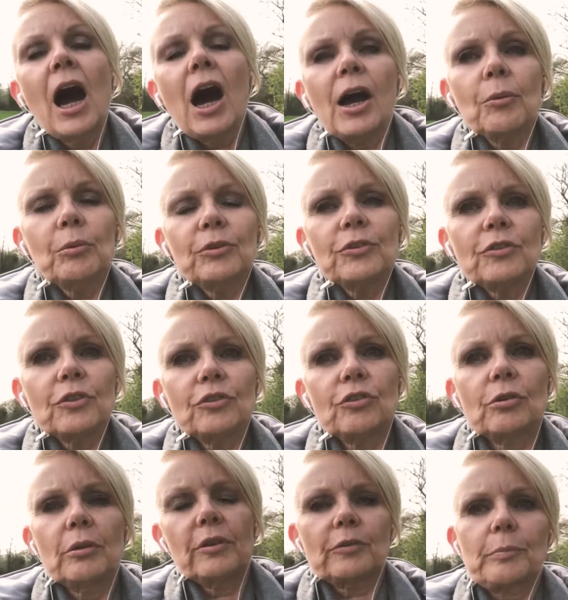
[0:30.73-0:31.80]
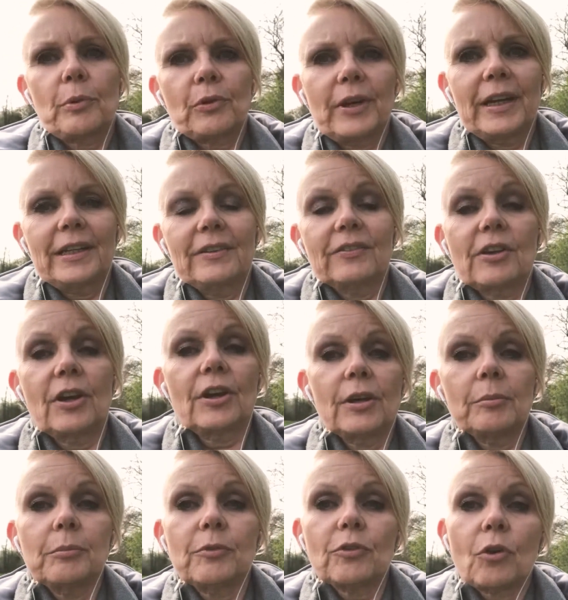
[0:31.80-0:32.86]
I wanted to explore it in
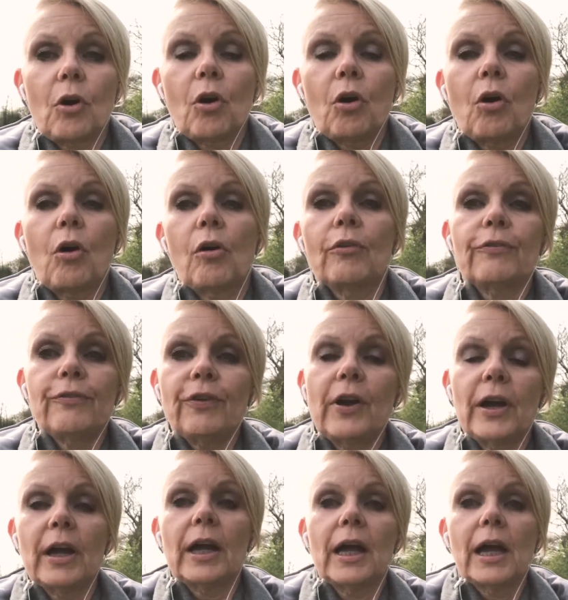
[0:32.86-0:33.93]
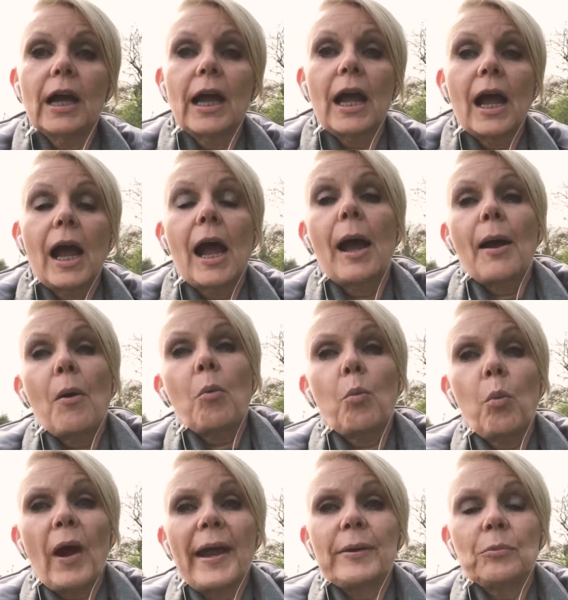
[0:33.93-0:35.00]
terms of
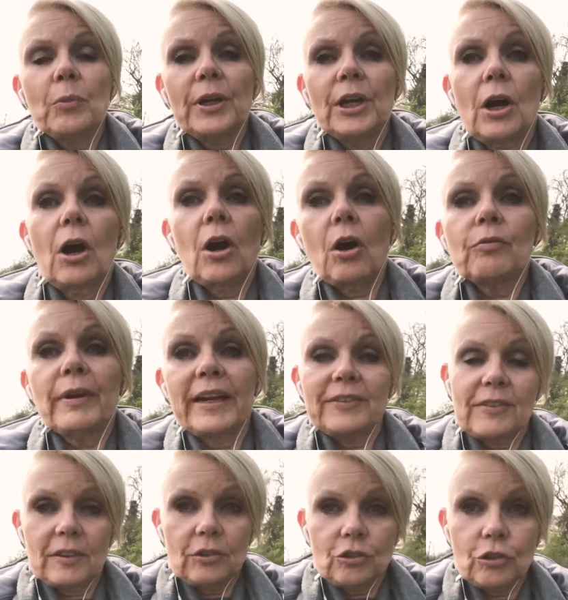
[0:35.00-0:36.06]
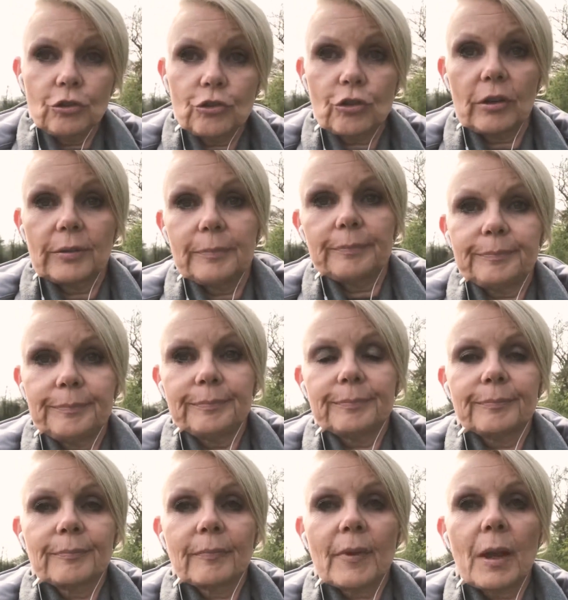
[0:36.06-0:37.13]
when we are raising children,
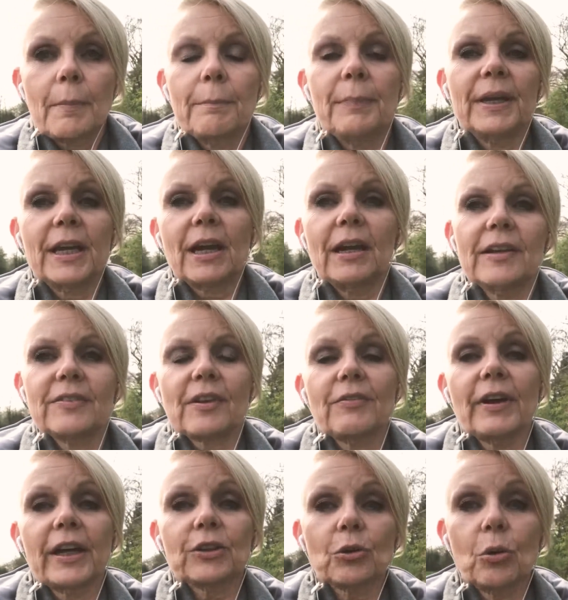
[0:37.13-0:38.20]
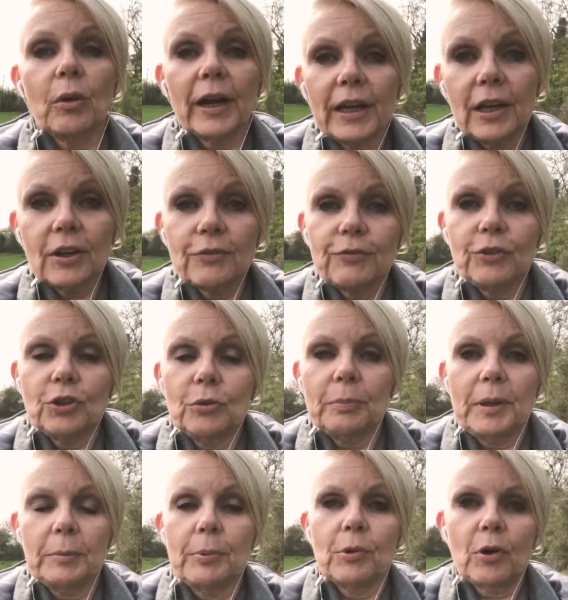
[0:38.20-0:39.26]
because I've had quite a few
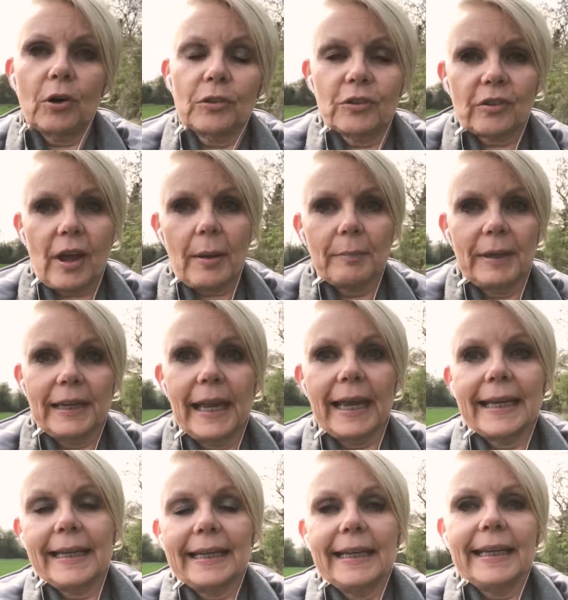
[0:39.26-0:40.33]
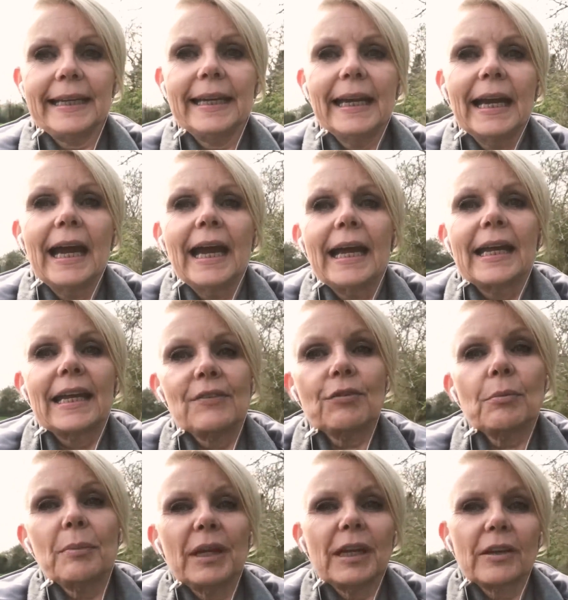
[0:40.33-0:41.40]
people contact me lately,
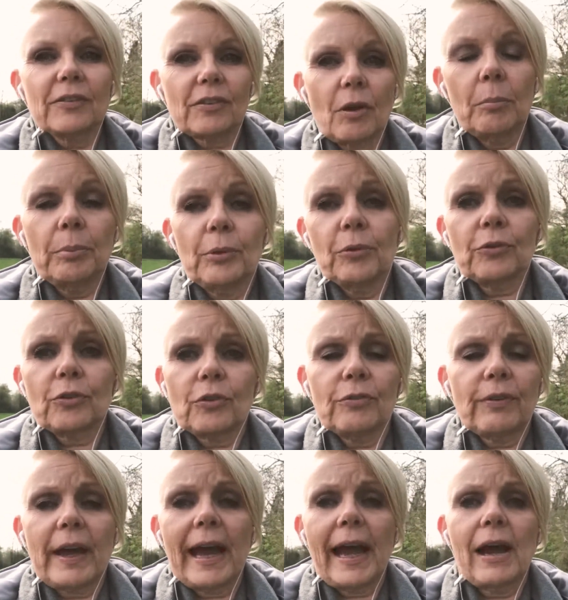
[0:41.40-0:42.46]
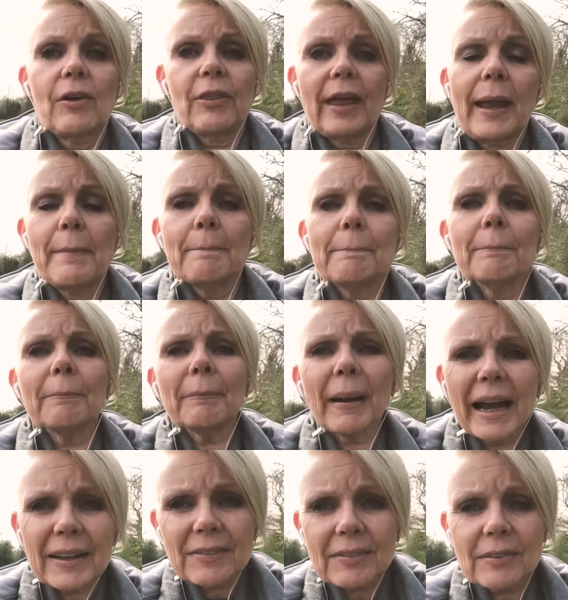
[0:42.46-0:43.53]
giving me examples of how they
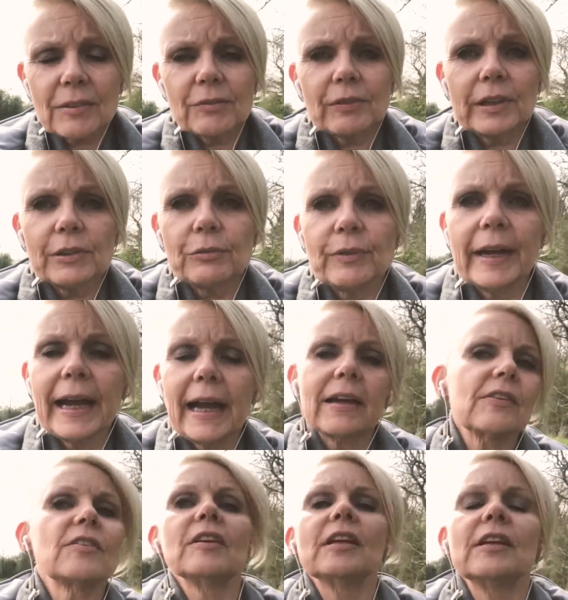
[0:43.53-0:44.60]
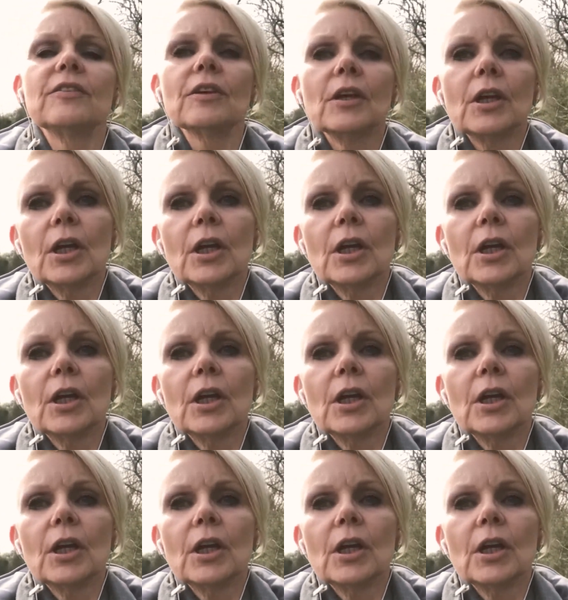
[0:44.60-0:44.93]
massively reacted